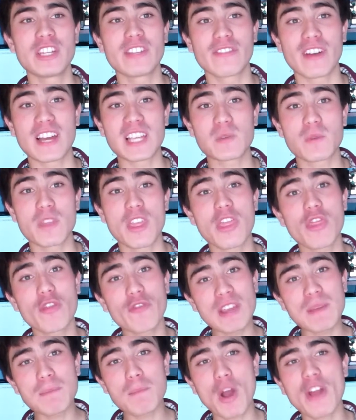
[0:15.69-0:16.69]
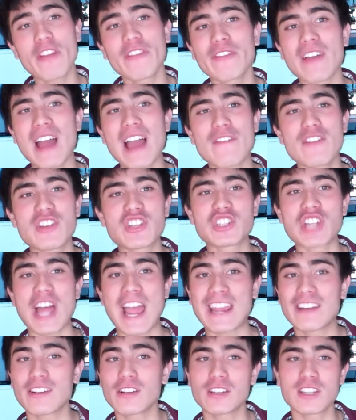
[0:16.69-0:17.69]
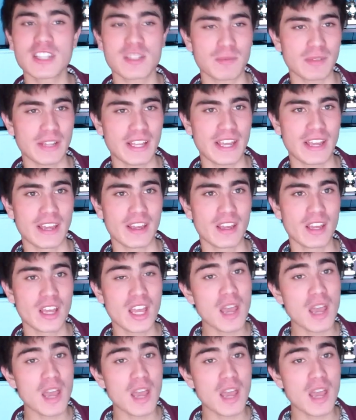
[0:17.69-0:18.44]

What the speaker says: device with a 3.5-inch diagonal display